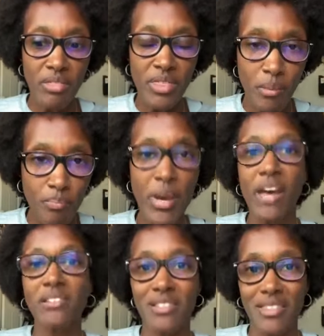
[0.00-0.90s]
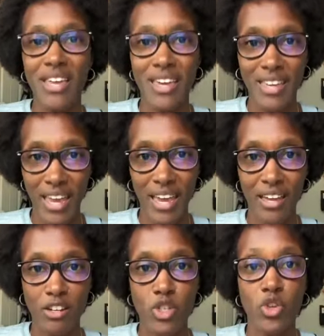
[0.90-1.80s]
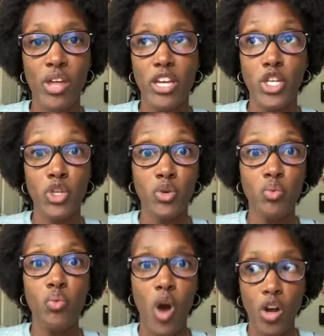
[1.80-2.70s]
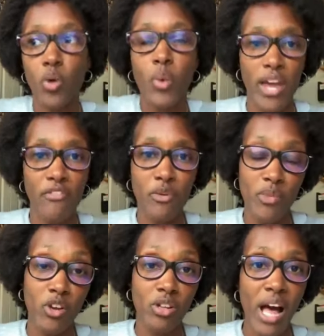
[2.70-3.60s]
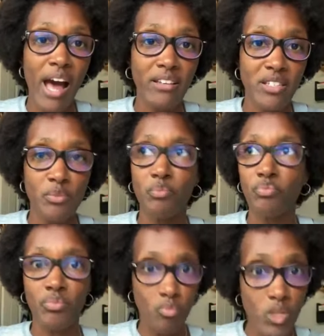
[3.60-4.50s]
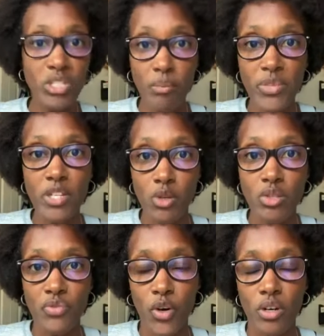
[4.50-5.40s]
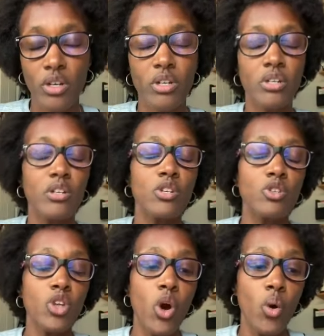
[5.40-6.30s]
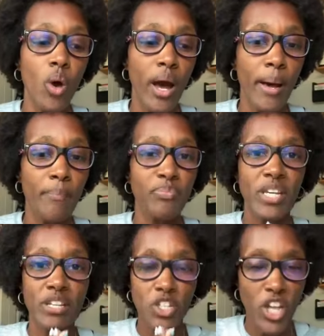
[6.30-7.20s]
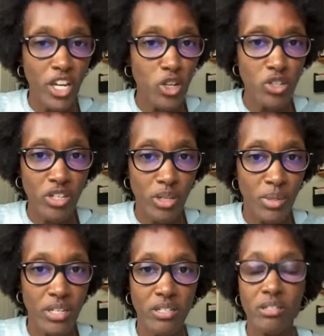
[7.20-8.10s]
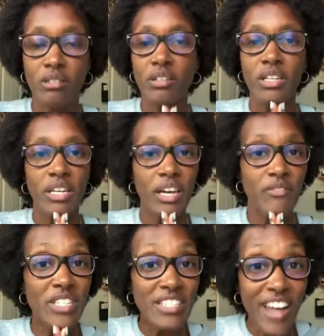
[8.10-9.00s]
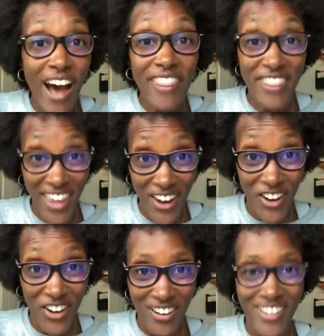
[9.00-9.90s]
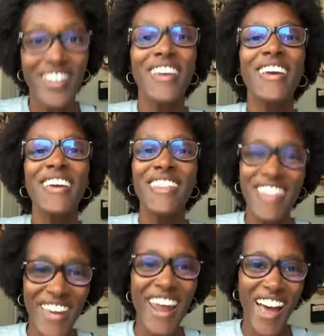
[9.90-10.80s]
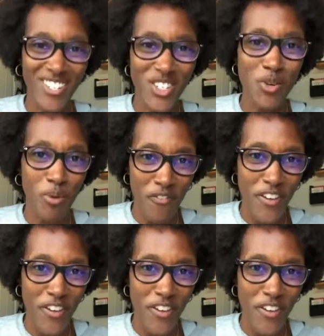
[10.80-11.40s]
the best that they can so that you walk away from their class with something useful. So check your syllabus. If it's not there, then ask your